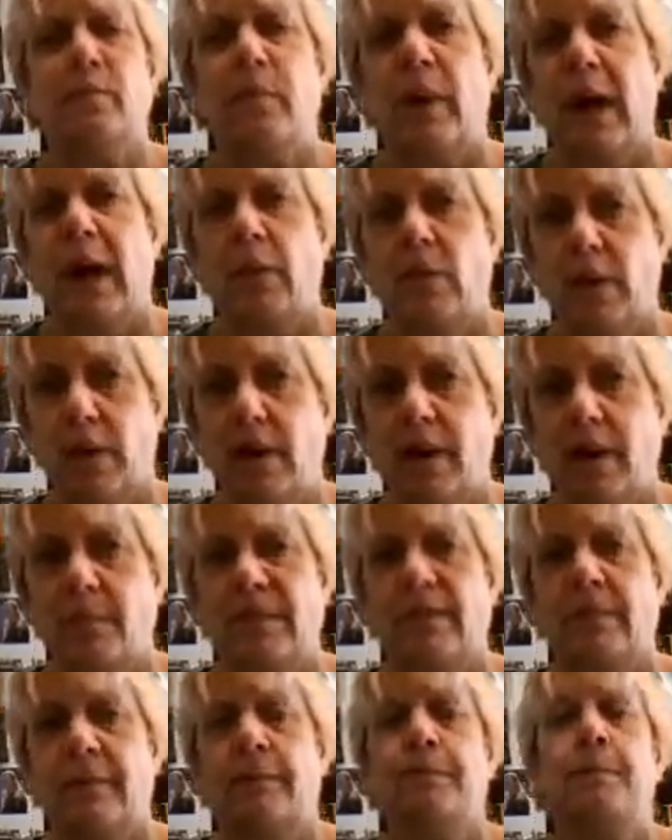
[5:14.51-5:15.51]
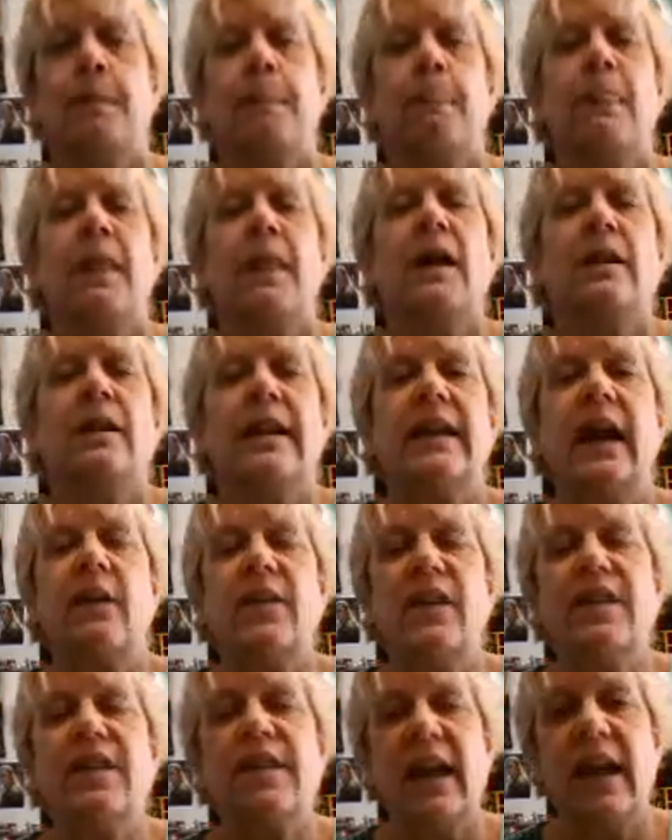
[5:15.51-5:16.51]
the spiral arms. Now,
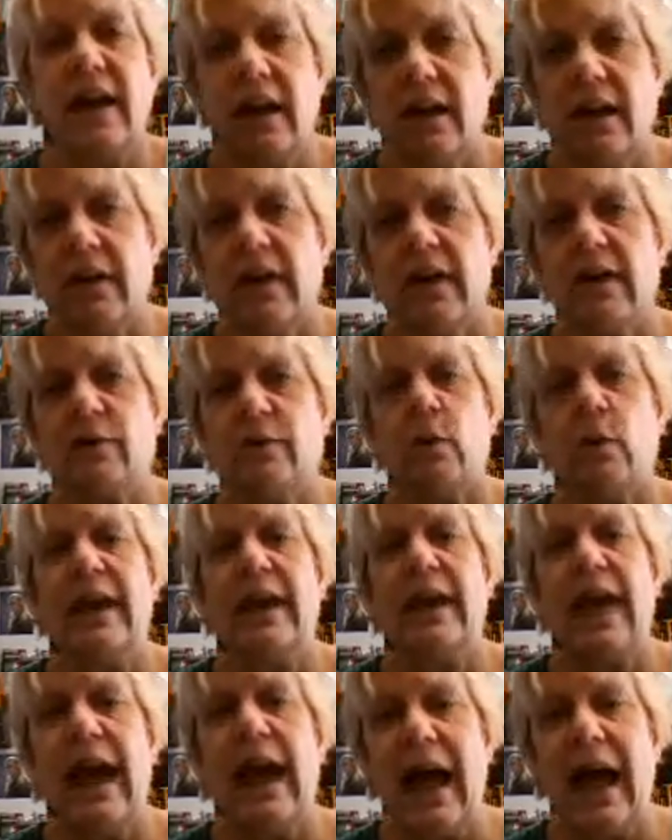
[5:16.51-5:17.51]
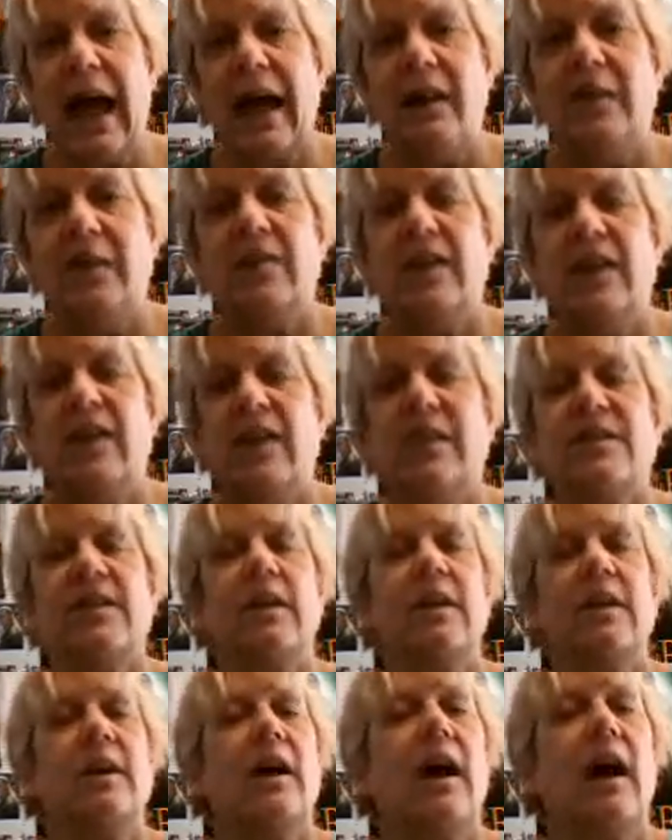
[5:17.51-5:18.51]
these areas where we have these
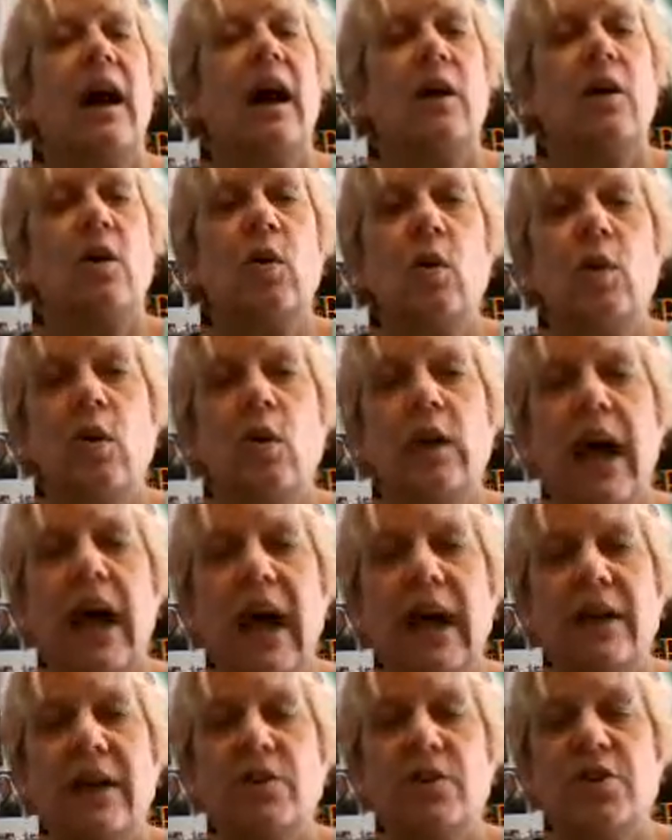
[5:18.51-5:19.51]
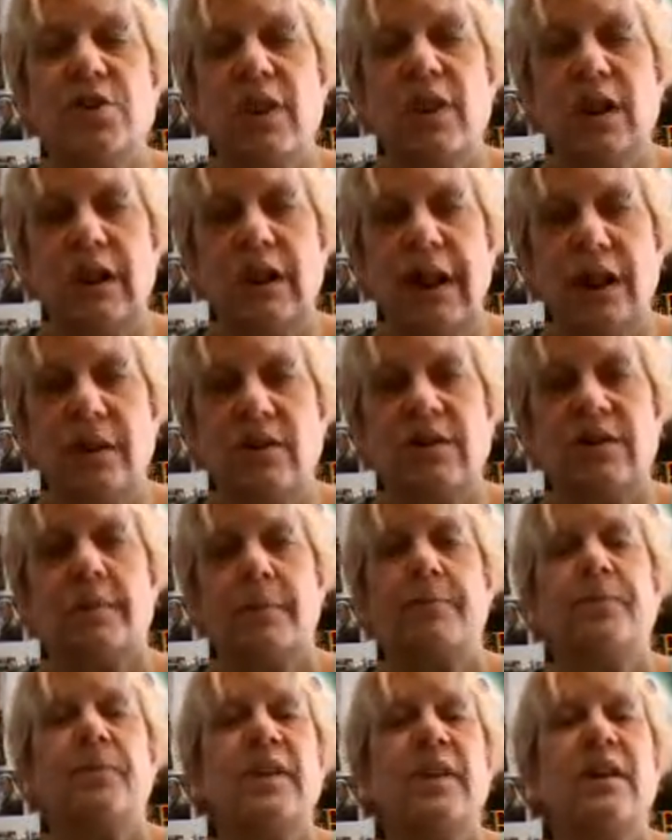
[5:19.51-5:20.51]
cool hydrogen clouds,
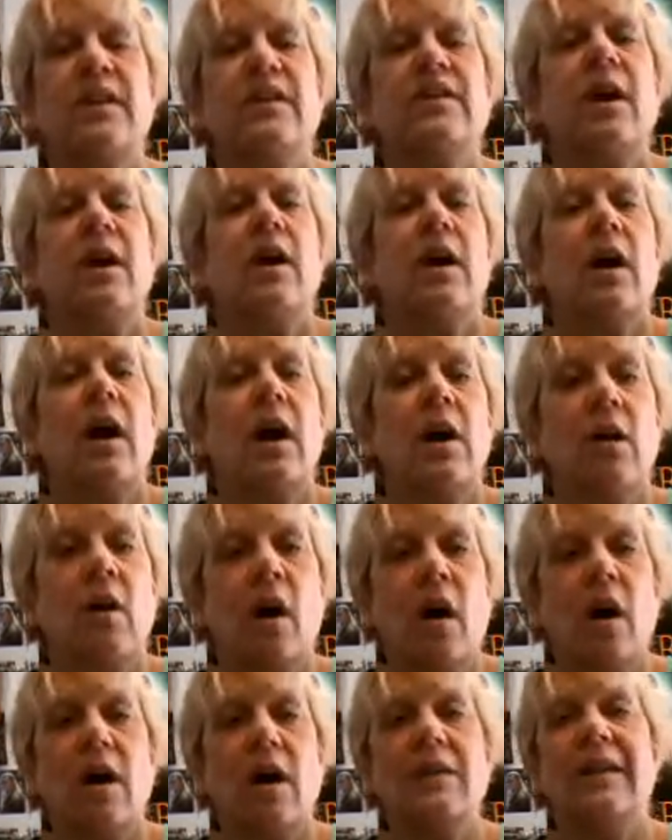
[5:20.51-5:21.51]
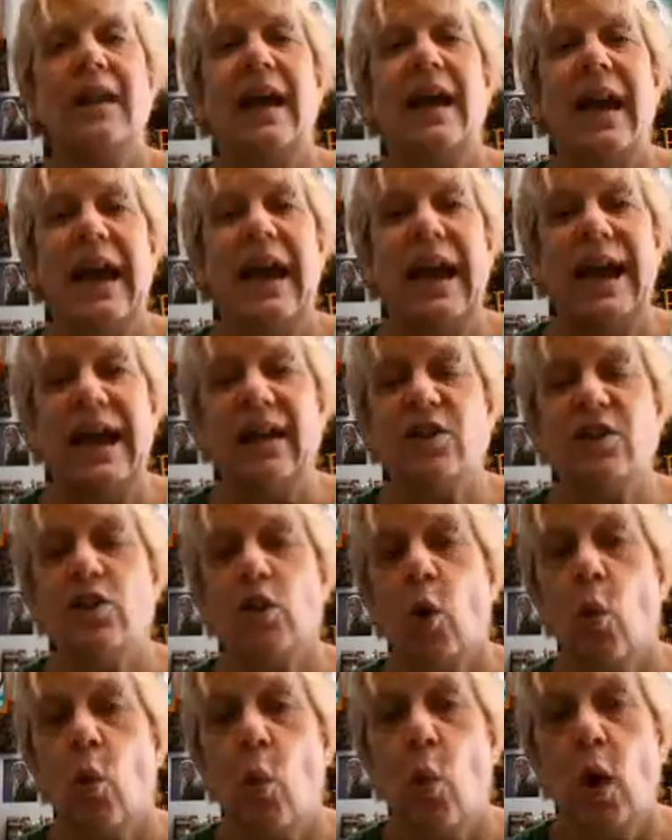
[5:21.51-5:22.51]
these are called
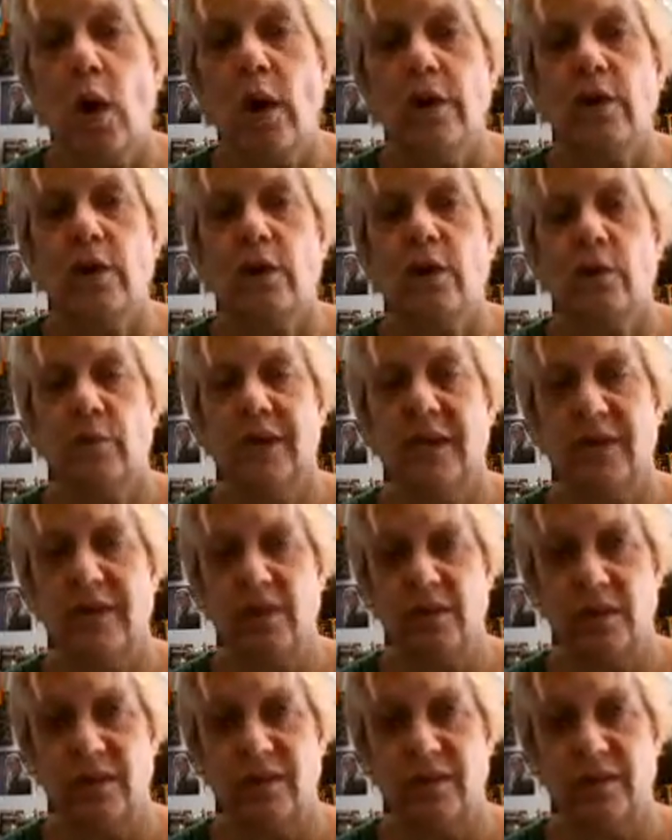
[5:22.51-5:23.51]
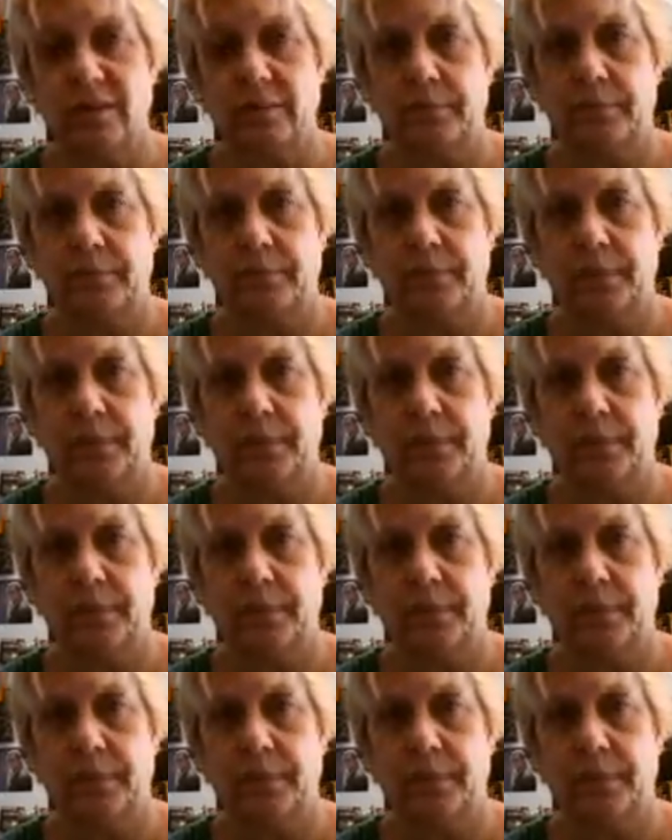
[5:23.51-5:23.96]
H1 regions.